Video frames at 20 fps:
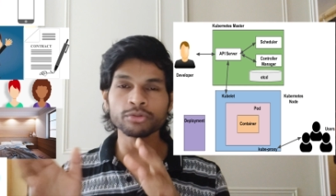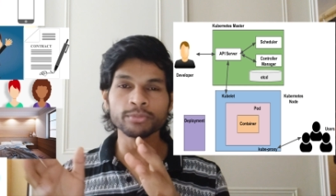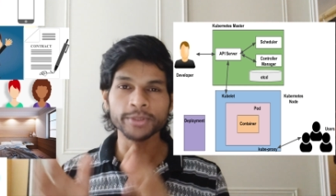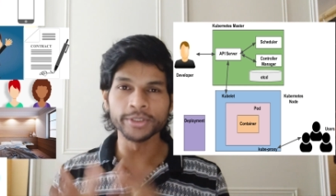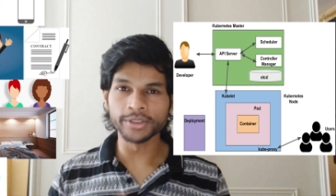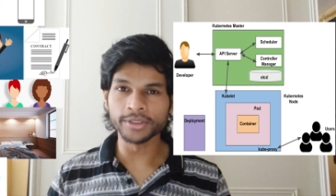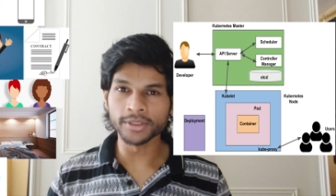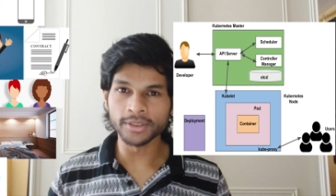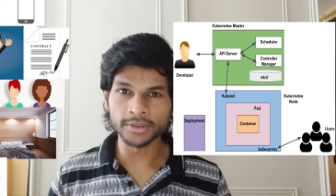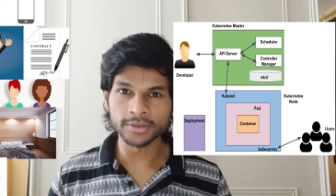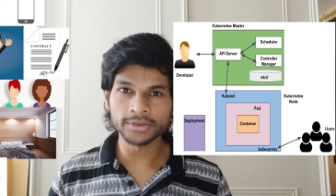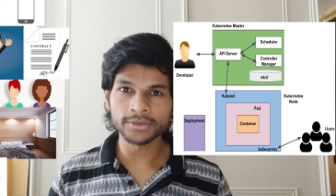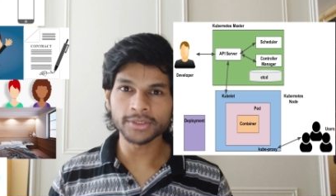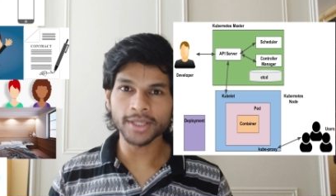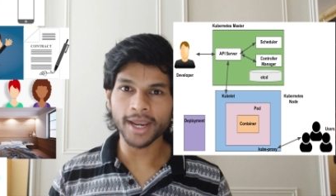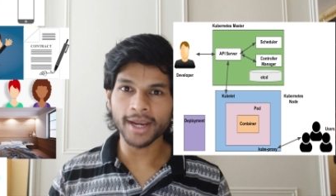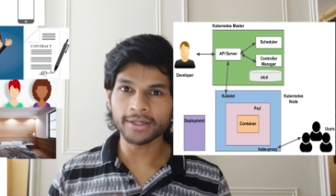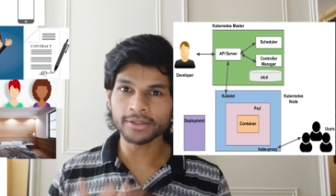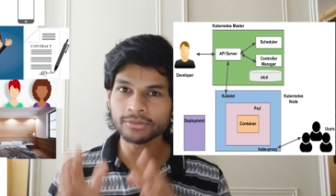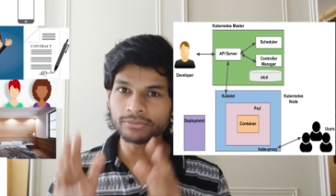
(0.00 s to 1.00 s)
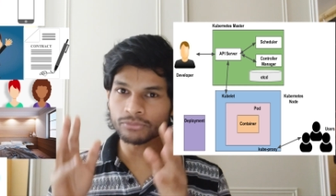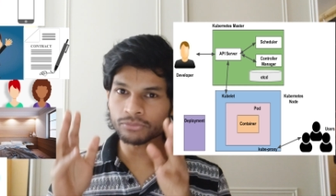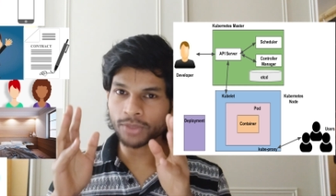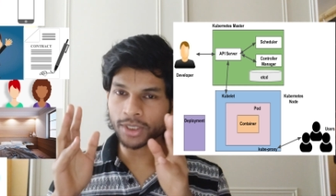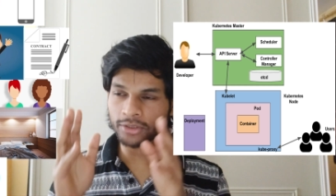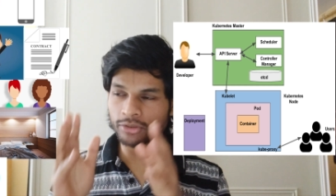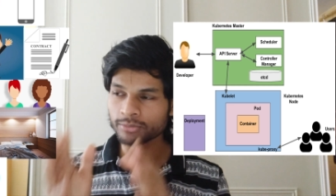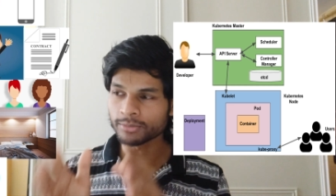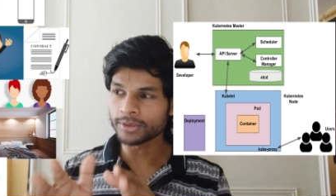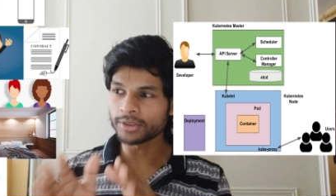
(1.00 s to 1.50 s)
Kubernetes. And
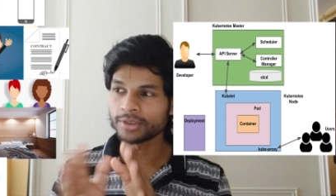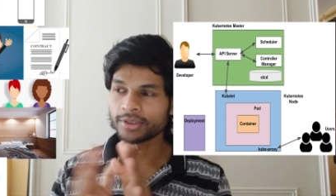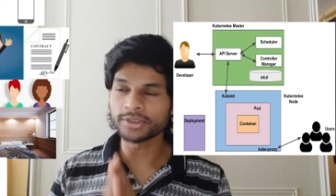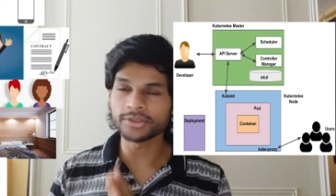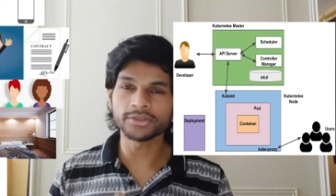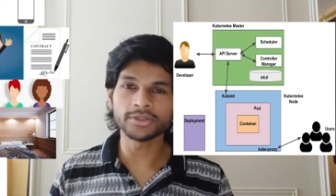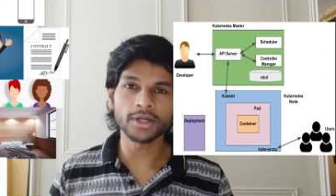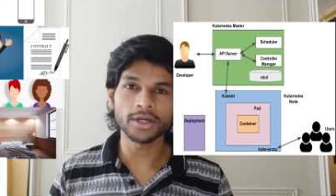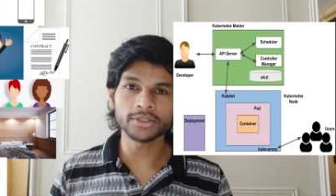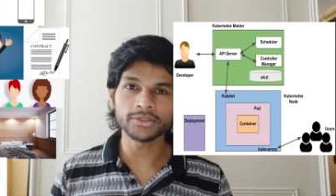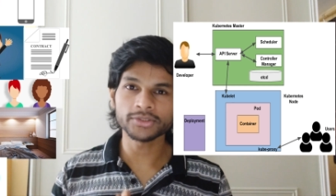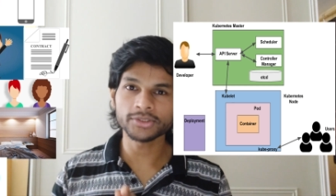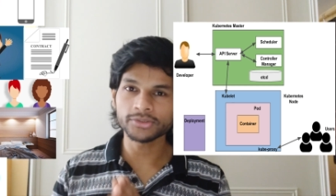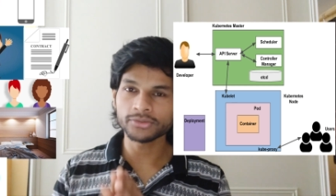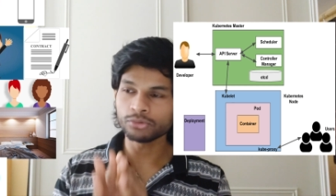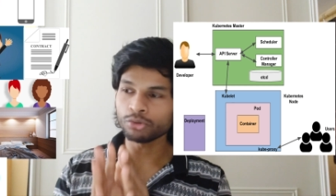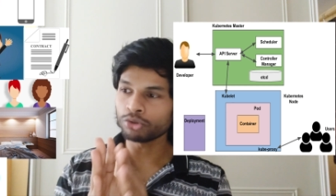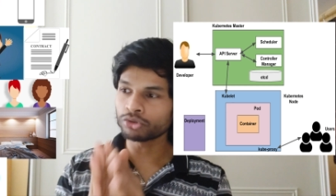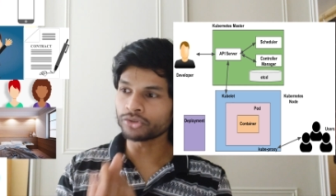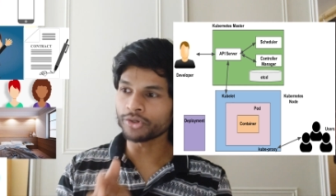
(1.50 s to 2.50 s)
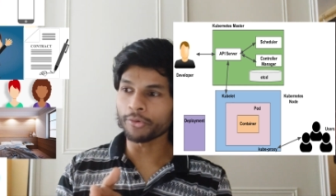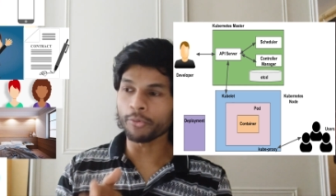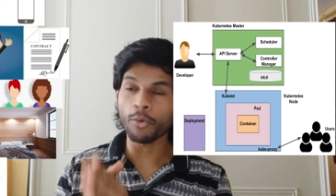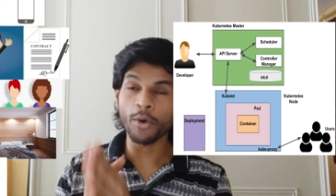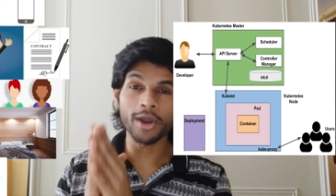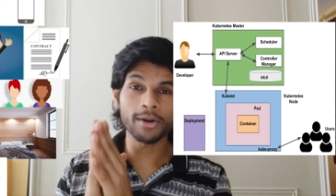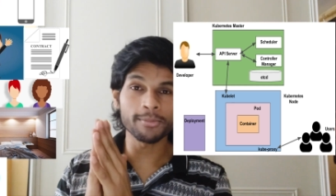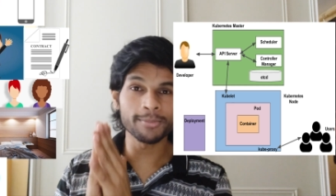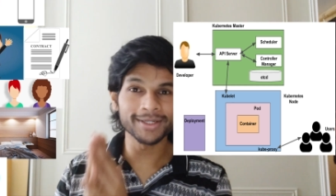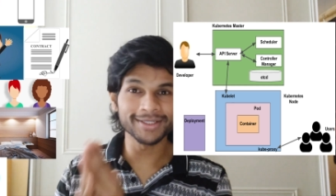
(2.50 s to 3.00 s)
what Kubernetes does is those
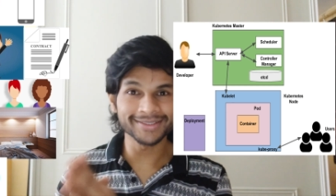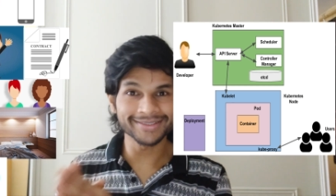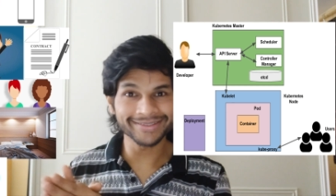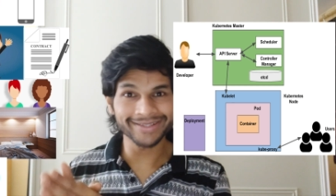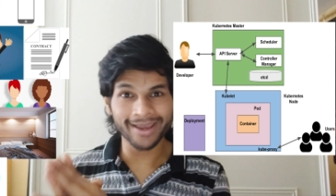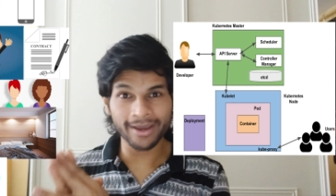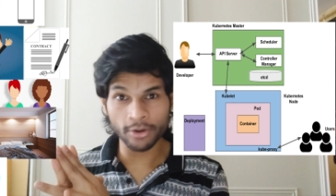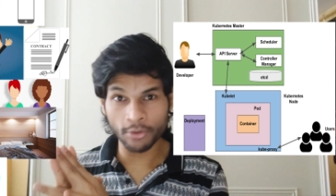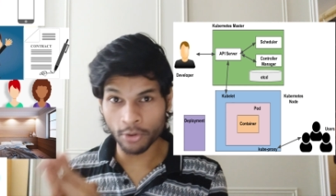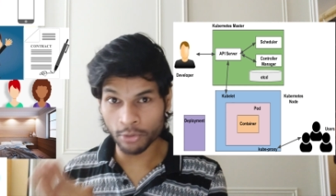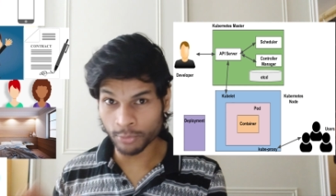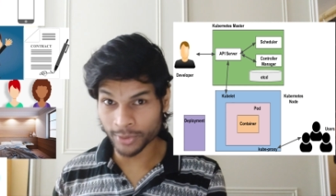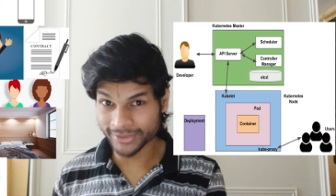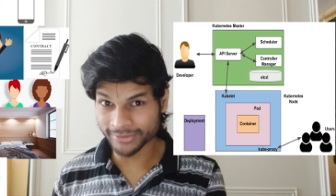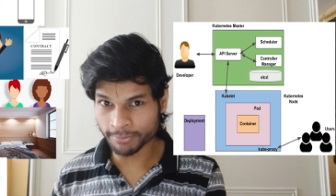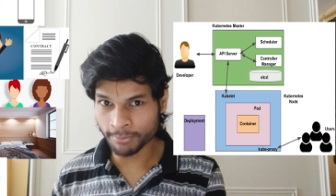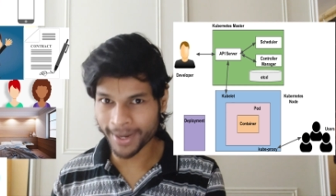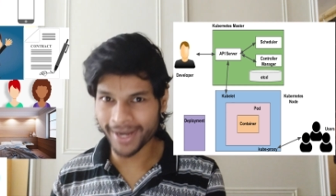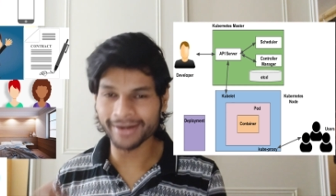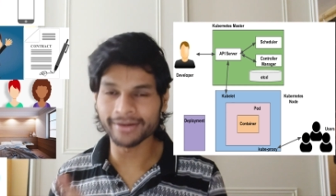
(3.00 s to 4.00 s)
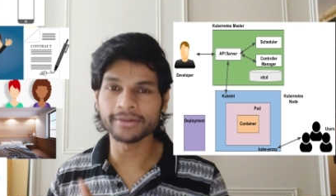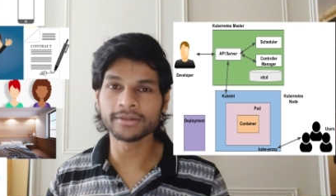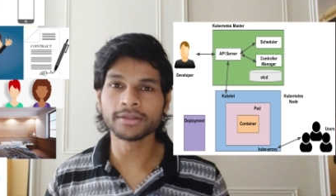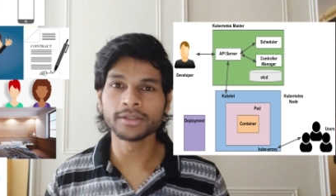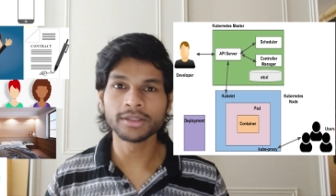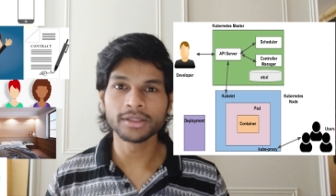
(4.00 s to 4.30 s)
requirements are always made